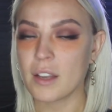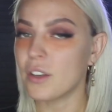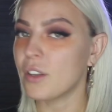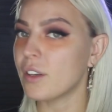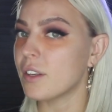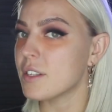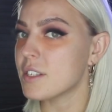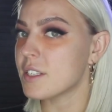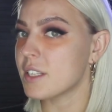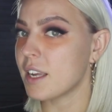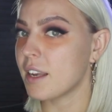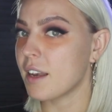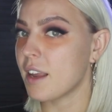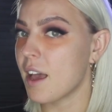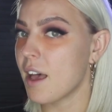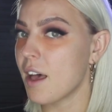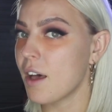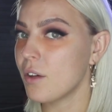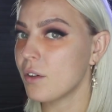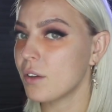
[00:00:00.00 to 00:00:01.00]
You can see
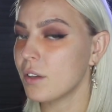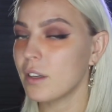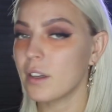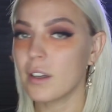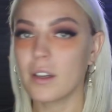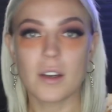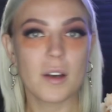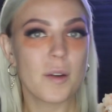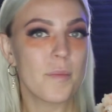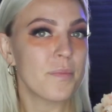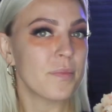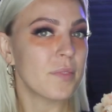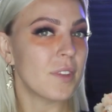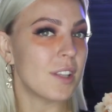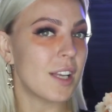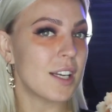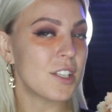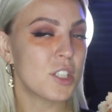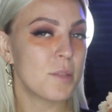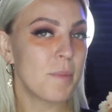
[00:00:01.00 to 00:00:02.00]
now
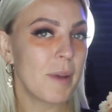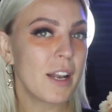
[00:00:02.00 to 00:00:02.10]
that's just